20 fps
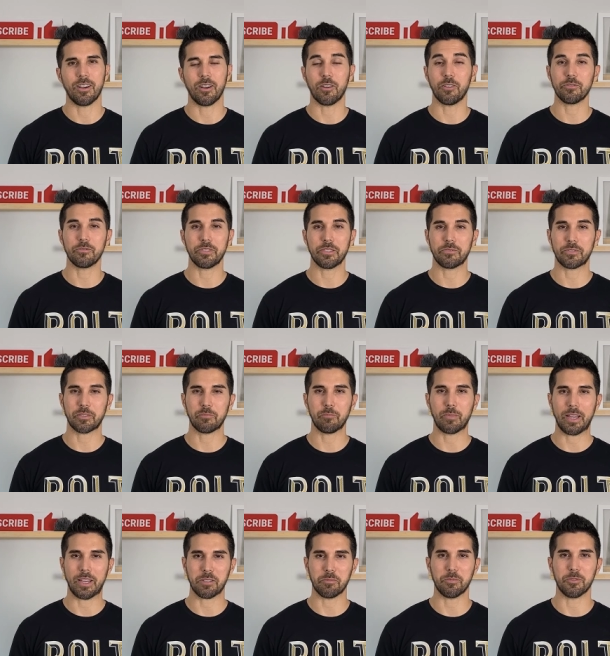On-vif
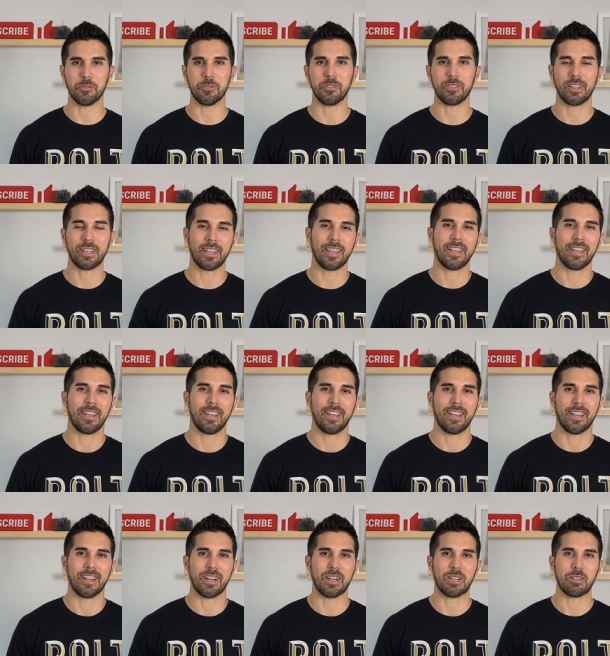compatible,
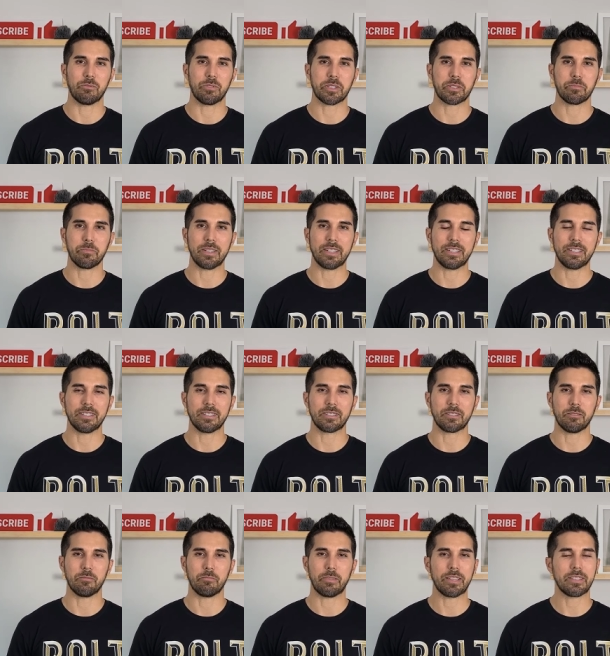uh, which
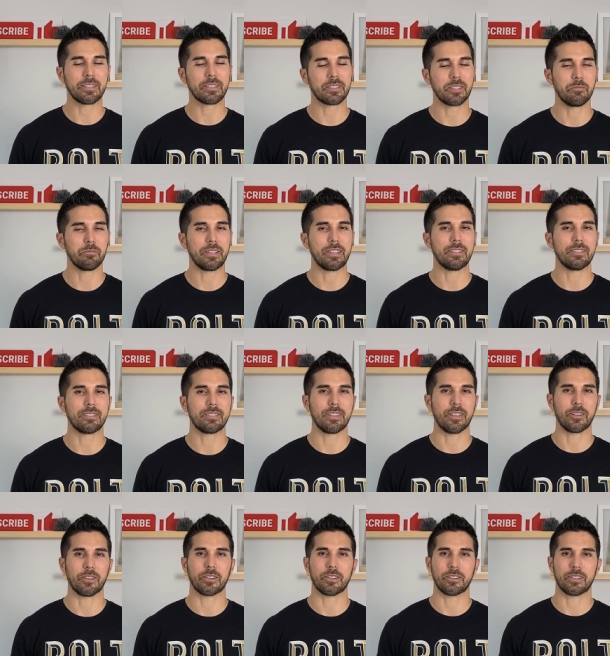means, basically means
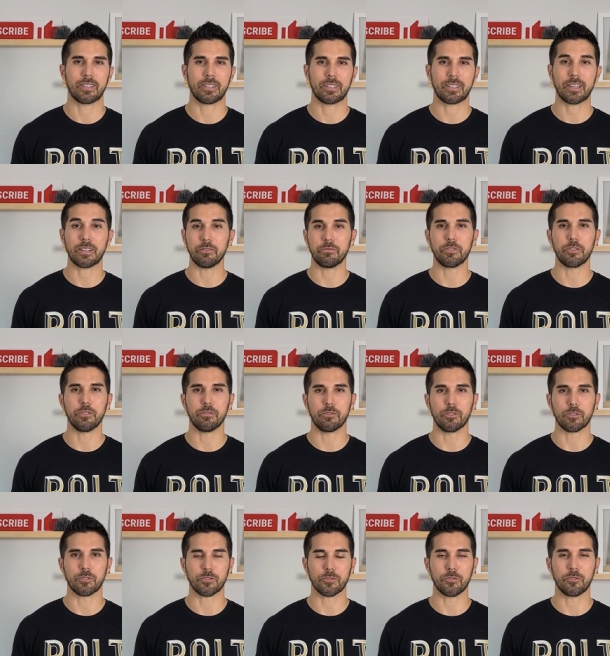they're kind of
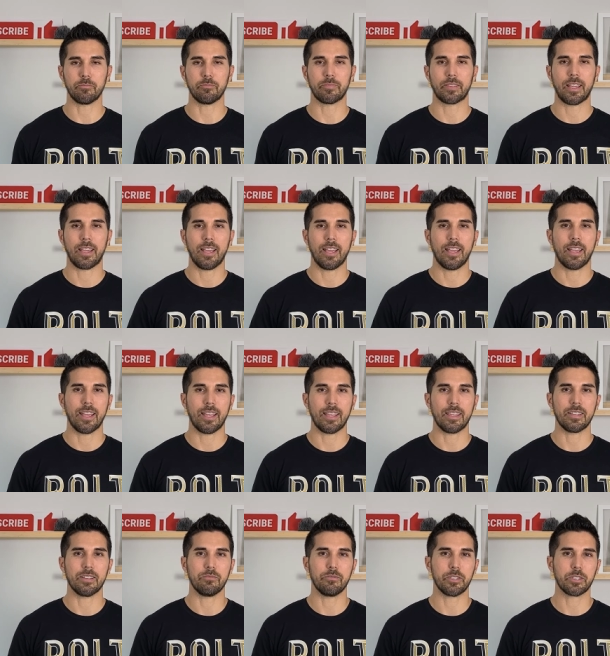universal.
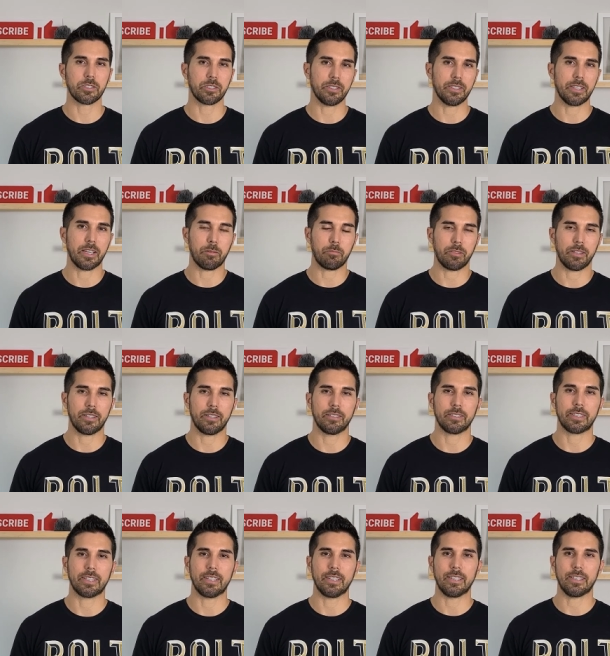And eventually I plan
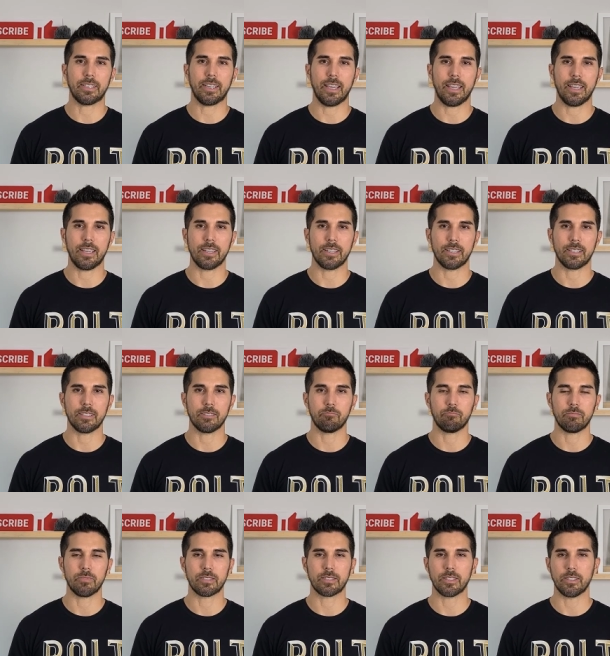on getting a
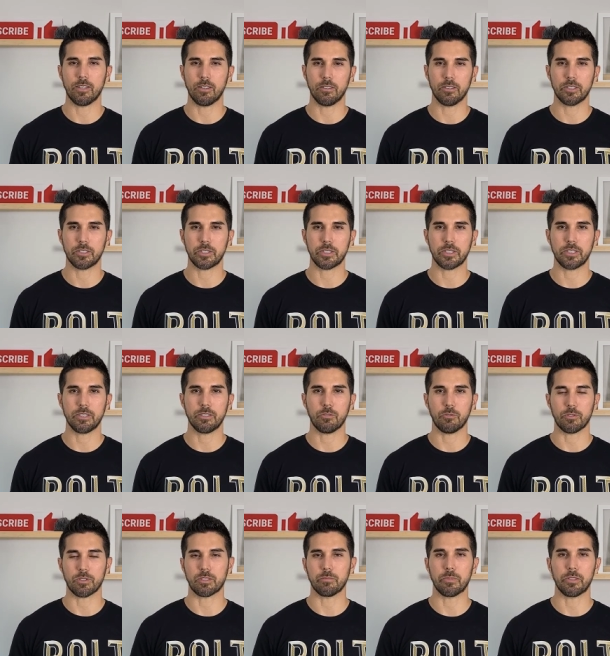Synology
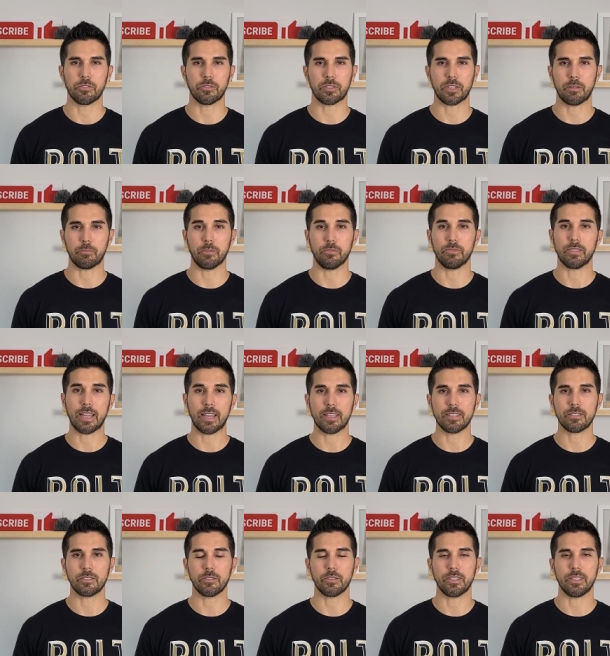or some other type of
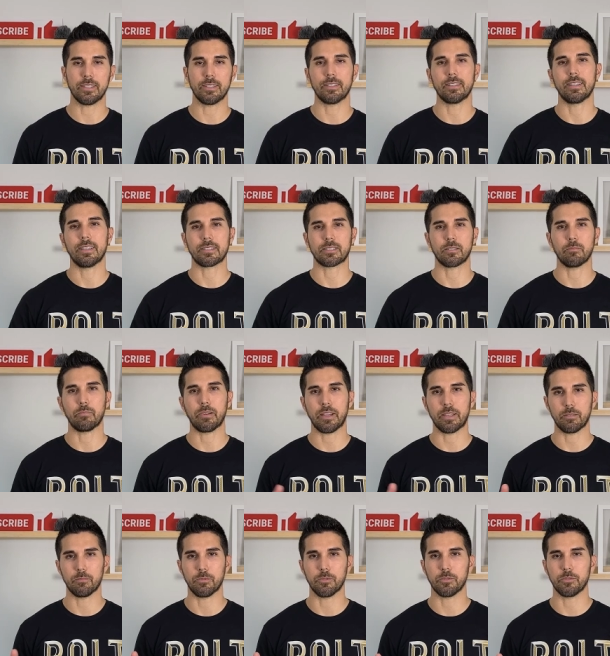NAS unit that's
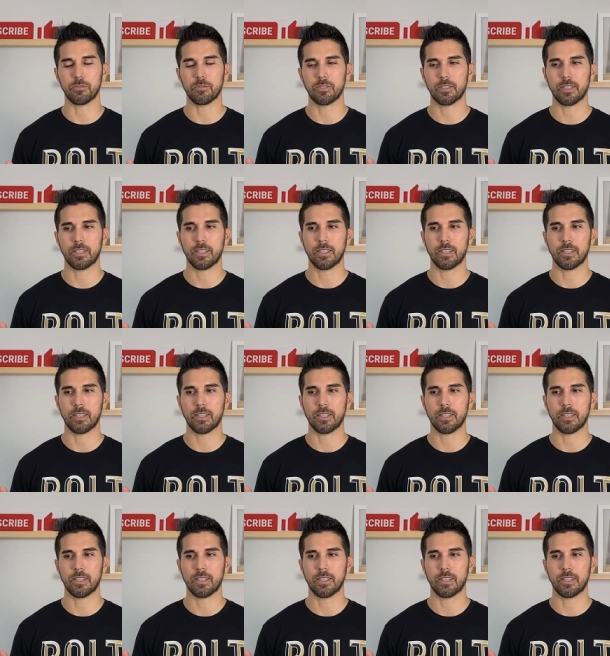compatible